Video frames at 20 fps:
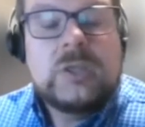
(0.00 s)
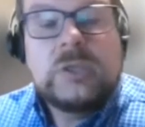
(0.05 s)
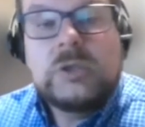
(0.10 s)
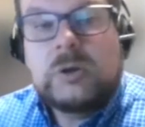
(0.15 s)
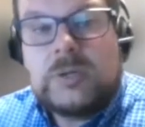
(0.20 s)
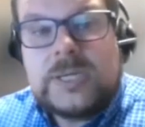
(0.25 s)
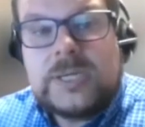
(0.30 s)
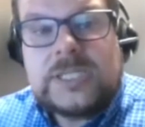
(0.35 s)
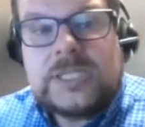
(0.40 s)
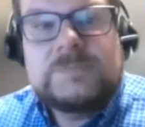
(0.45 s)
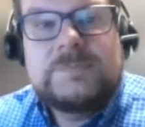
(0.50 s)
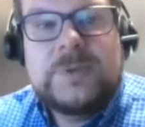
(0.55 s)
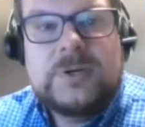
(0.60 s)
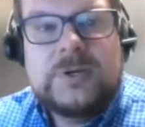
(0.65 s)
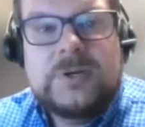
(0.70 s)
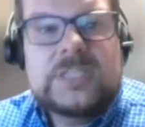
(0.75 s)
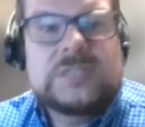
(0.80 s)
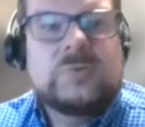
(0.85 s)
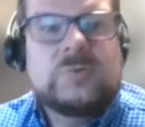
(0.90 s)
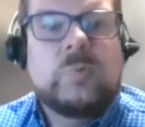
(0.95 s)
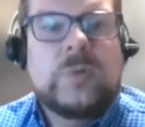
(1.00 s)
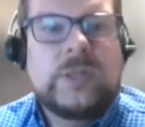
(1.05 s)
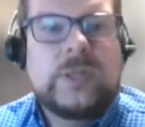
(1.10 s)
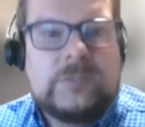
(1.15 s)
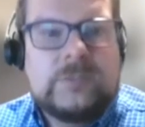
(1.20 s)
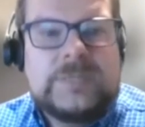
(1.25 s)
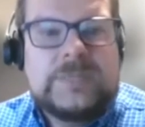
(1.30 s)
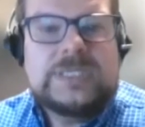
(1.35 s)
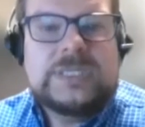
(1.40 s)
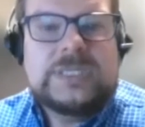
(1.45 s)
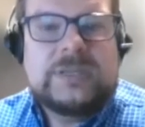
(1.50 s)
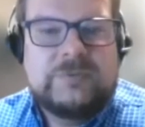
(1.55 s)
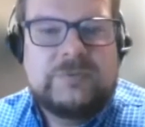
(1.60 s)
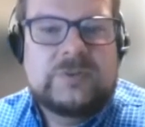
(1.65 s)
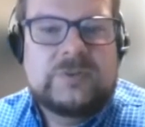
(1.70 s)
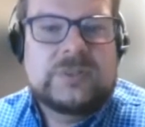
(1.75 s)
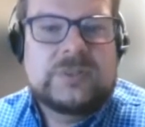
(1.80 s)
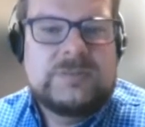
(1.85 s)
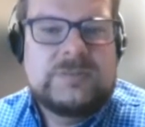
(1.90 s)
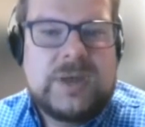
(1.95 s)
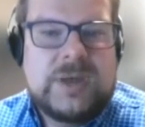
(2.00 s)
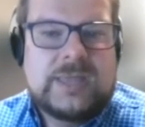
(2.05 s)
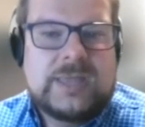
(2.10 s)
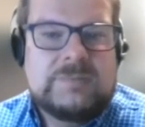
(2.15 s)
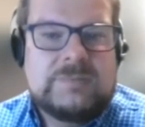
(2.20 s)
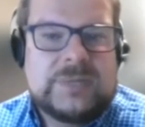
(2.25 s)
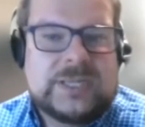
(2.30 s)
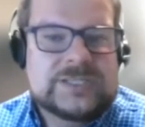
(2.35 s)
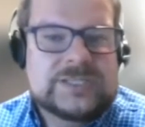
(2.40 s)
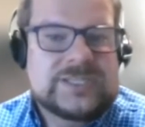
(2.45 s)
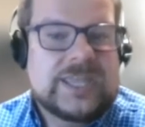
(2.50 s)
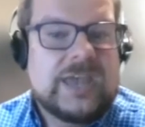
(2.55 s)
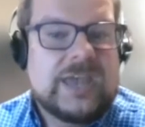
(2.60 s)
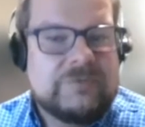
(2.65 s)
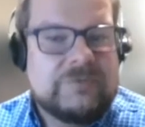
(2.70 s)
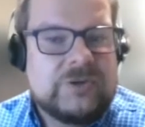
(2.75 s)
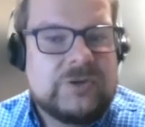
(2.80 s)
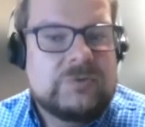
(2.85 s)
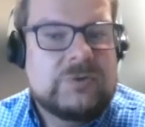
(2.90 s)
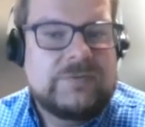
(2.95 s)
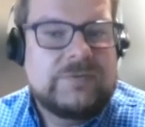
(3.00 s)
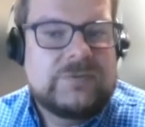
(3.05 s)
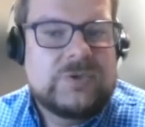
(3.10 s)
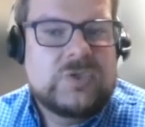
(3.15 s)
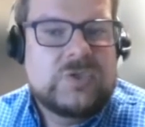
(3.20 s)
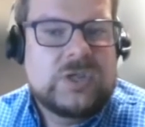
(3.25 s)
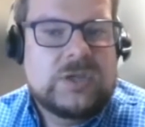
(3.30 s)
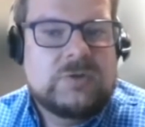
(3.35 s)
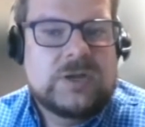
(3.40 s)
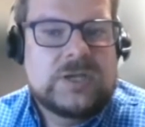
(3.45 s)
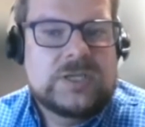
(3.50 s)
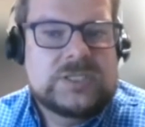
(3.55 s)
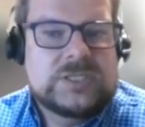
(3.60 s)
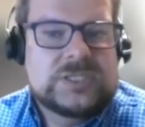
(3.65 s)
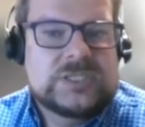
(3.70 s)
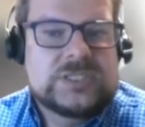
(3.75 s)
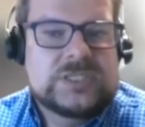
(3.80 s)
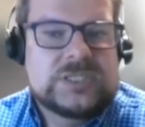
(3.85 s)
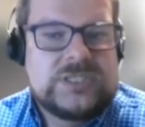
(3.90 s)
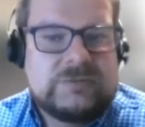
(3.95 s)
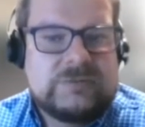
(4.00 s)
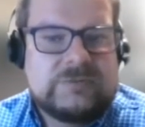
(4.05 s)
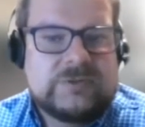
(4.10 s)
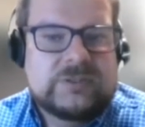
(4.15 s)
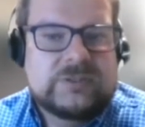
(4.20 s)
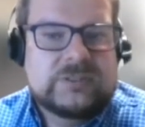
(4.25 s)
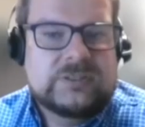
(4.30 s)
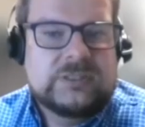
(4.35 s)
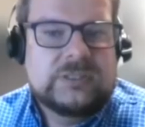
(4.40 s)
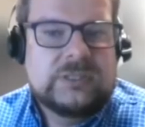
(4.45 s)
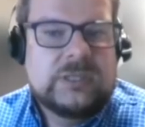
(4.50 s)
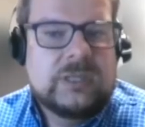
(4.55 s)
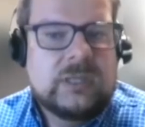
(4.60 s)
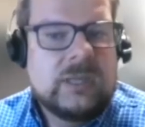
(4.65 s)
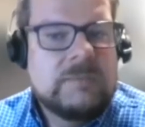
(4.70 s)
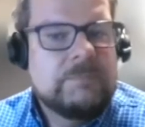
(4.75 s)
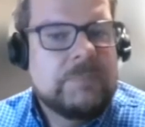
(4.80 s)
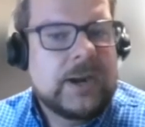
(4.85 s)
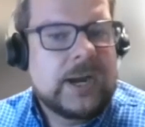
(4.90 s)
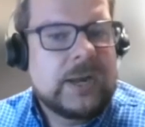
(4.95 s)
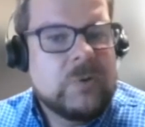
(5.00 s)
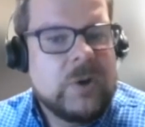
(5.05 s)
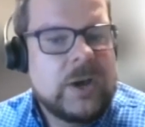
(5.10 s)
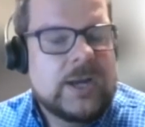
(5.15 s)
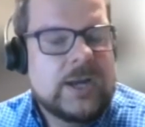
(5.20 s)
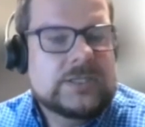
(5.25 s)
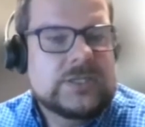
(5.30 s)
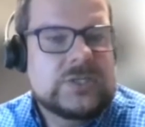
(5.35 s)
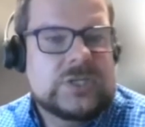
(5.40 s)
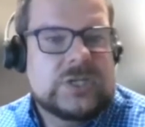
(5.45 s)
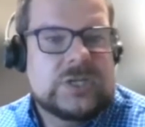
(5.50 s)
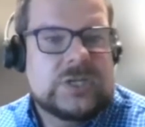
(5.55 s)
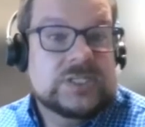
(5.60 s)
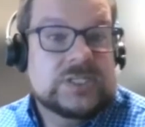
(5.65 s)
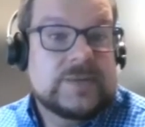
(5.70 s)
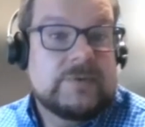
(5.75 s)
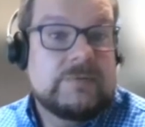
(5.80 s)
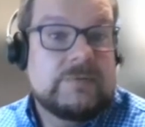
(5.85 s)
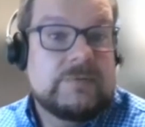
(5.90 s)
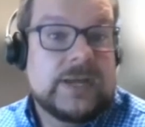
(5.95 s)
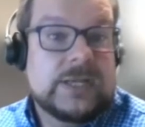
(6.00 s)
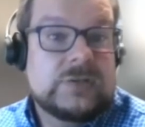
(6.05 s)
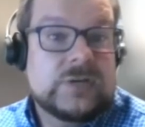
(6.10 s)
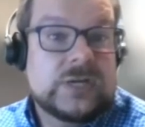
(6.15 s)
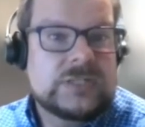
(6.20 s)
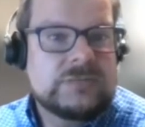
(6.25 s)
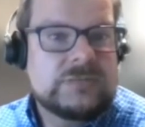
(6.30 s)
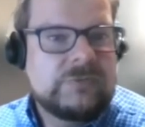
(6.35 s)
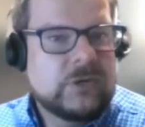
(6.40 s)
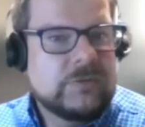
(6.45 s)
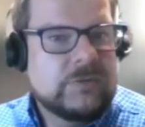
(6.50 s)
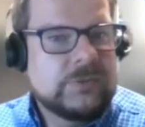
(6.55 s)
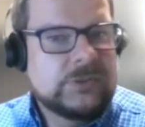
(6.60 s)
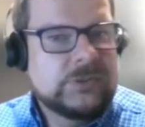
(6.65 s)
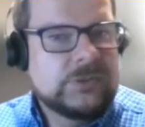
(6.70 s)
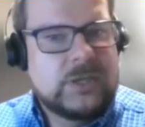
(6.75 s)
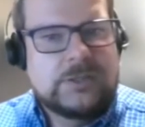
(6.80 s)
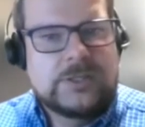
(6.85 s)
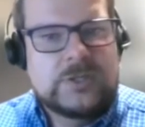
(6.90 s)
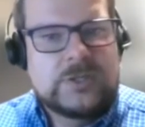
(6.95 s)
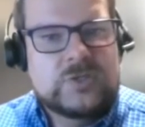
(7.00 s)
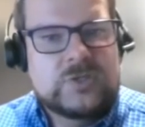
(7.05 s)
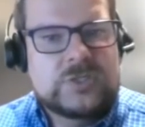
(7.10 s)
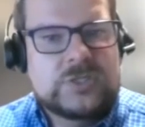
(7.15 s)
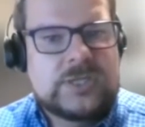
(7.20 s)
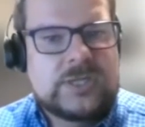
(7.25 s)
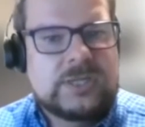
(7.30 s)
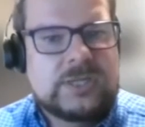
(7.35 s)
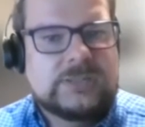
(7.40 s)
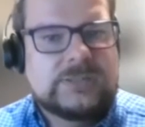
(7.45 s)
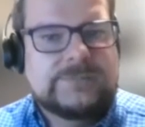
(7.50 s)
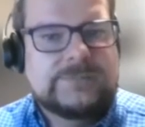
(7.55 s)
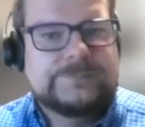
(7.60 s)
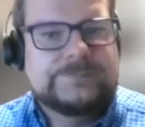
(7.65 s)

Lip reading: Your experience will be different than mine because every refugee crisis is different, but I wanted to share some of my transferable knowledge tonight.